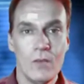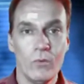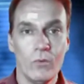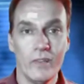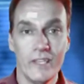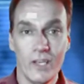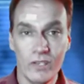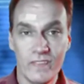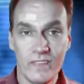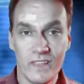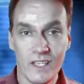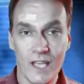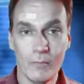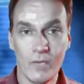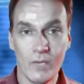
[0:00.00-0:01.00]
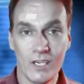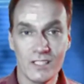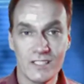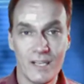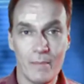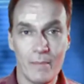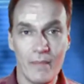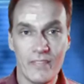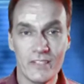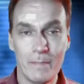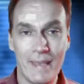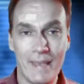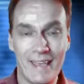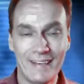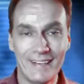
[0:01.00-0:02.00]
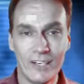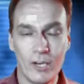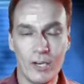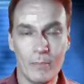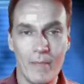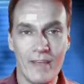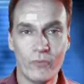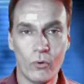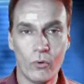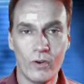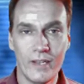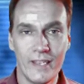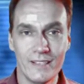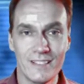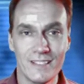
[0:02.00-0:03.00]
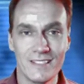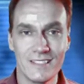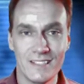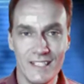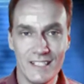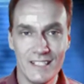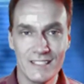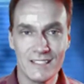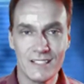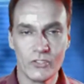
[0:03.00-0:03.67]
Well, the only thing I'm going to say about this Band-Aid on my forehead is this.